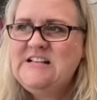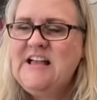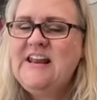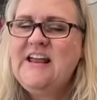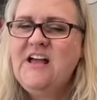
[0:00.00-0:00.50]

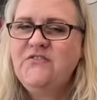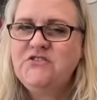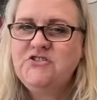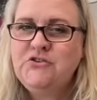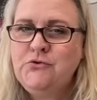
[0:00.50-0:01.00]
and I have
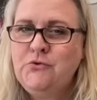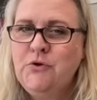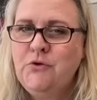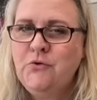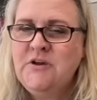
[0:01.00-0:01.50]
to do
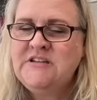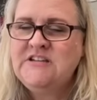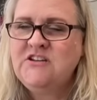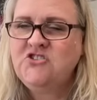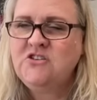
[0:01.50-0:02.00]
an
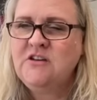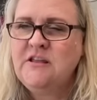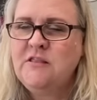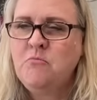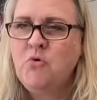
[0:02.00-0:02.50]
orientation
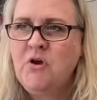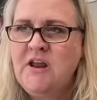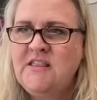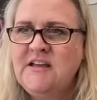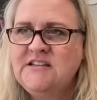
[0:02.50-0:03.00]
in the
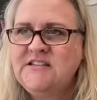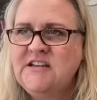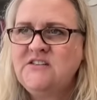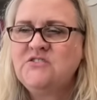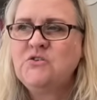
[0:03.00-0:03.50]
morning that
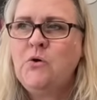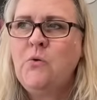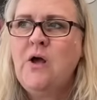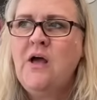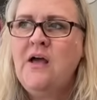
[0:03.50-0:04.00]
day.
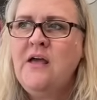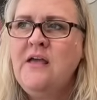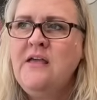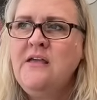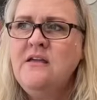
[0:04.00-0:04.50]
So
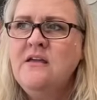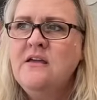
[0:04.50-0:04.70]
I